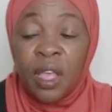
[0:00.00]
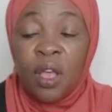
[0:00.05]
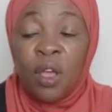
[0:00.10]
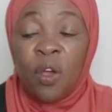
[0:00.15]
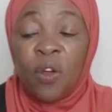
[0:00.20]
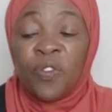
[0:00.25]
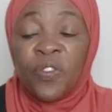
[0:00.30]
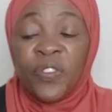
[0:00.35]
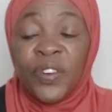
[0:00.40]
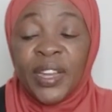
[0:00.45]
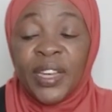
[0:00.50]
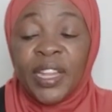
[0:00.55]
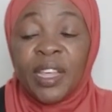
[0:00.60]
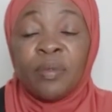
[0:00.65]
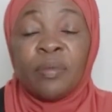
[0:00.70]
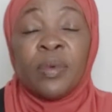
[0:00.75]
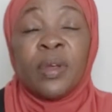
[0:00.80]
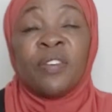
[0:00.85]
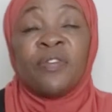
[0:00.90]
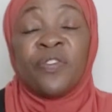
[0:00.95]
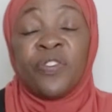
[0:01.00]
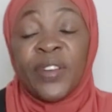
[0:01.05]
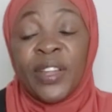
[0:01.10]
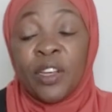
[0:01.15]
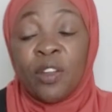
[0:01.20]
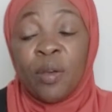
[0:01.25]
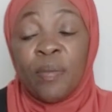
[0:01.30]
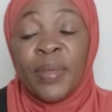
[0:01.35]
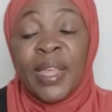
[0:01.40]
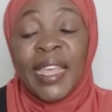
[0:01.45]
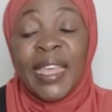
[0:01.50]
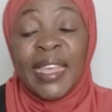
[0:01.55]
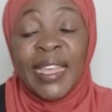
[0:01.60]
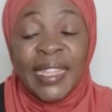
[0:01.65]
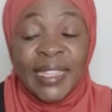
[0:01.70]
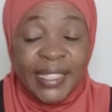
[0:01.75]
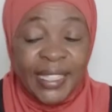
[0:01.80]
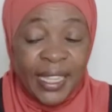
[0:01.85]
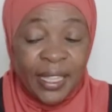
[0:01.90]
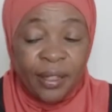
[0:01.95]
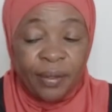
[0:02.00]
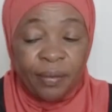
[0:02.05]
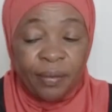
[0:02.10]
or freedom easy.